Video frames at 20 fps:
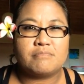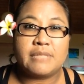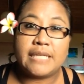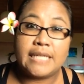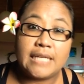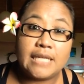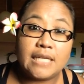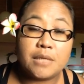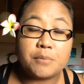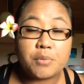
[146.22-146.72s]

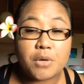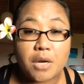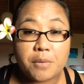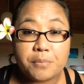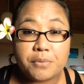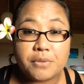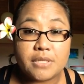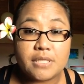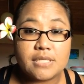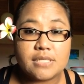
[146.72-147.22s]
healing
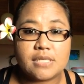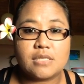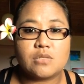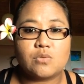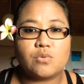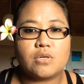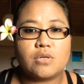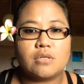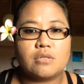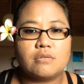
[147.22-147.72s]
properties as
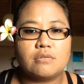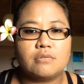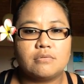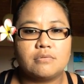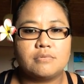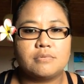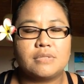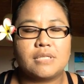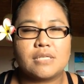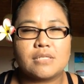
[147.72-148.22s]
well,
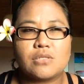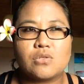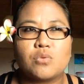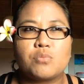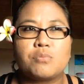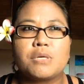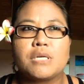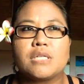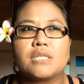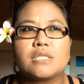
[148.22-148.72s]
not so
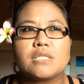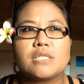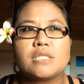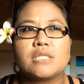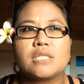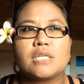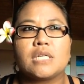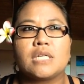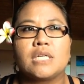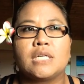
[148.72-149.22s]

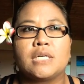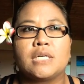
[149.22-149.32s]
much